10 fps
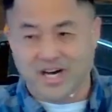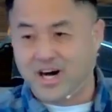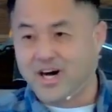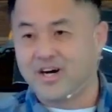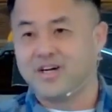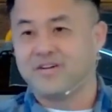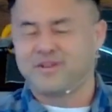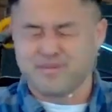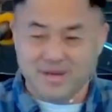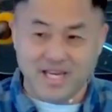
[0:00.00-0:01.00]
all of
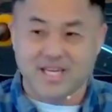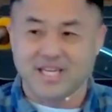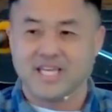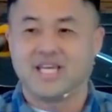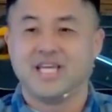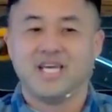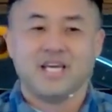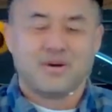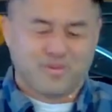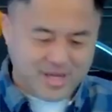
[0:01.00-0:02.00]
humanity
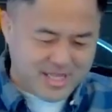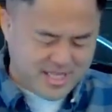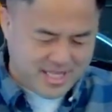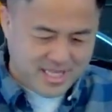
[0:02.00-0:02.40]
with